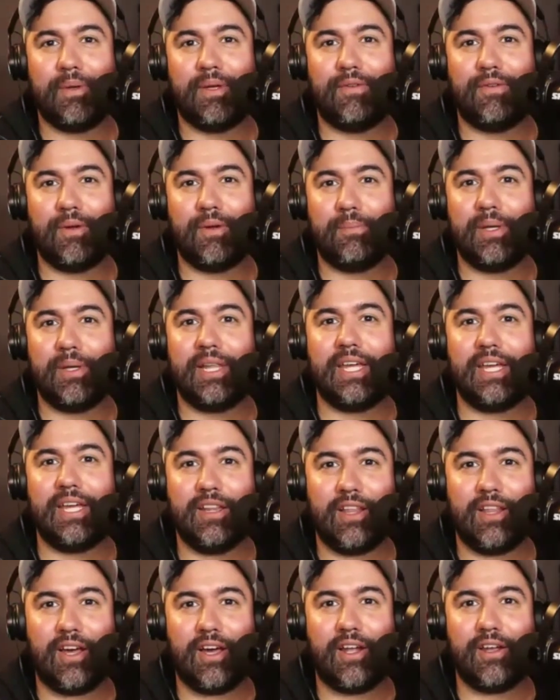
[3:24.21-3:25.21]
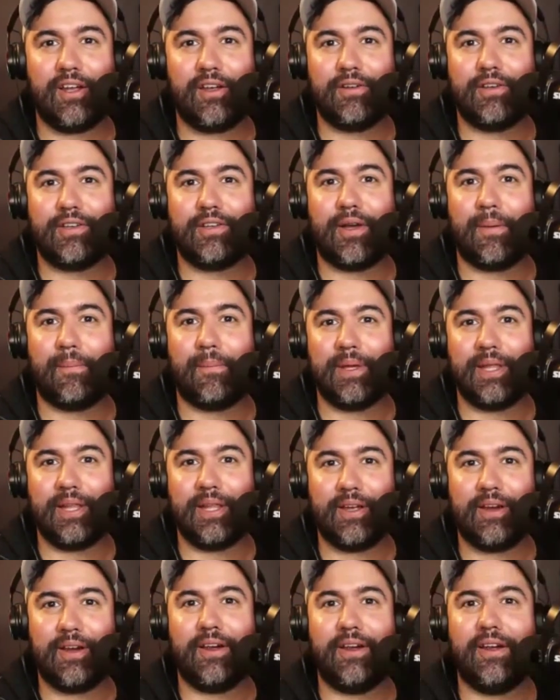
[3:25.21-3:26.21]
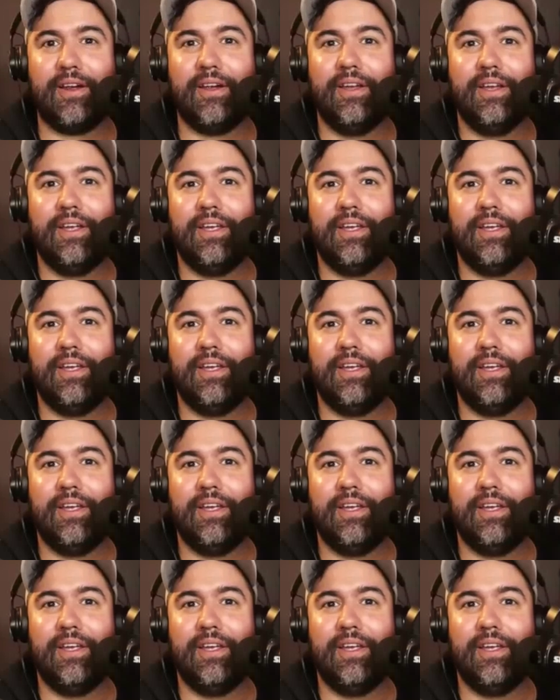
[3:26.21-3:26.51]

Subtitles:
If you're billing a lot or you're a top biller,